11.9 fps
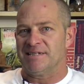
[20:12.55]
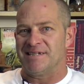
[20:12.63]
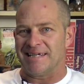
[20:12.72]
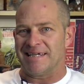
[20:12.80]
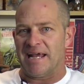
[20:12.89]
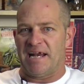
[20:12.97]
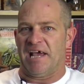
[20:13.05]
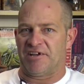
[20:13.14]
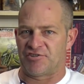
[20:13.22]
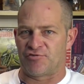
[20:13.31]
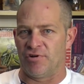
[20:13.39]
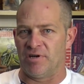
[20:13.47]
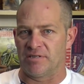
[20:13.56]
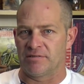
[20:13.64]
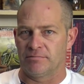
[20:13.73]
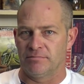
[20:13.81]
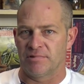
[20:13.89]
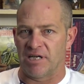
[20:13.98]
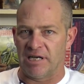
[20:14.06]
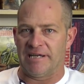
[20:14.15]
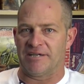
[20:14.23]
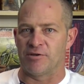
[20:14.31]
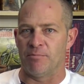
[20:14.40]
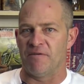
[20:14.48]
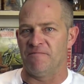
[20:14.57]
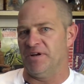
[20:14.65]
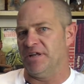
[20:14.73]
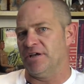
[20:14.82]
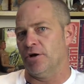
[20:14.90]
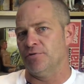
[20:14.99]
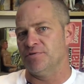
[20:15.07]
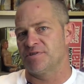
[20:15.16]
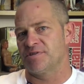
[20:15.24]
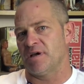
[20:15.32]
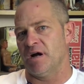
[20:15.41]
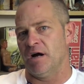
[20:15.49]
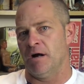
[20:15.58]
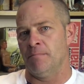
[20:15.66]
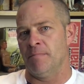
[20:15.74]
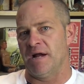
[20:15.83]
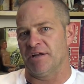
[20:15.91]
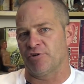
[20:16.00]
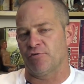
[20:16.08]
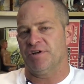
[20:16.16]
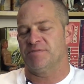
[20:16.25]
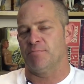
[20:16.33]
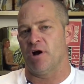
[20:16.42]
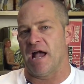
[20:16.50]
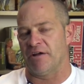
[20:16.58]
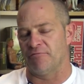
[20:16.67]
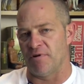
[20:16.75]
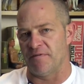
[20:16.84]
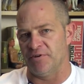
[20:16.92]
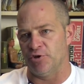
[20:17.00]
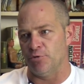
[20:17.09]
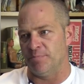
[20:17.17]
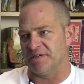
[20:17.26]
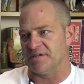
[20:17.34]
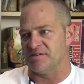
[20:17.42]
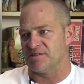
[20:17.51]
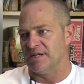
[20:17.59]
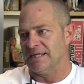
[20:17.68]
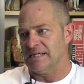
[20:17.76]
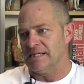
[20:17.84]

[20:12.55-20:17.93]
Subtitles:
to get extra clicks on my videos and increase my ad revenue, because